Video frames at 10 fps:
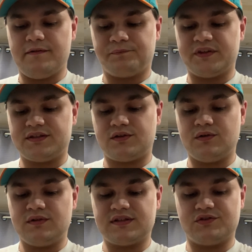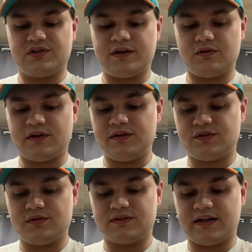This dude's a
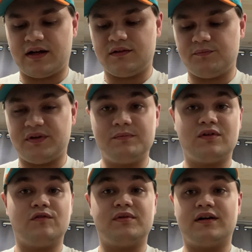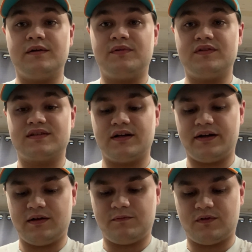generational talent. People have been hyping this
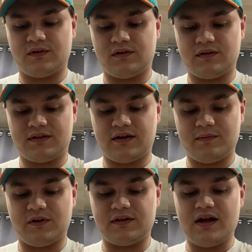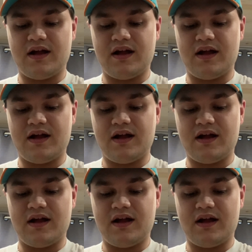guy up for a long time, right?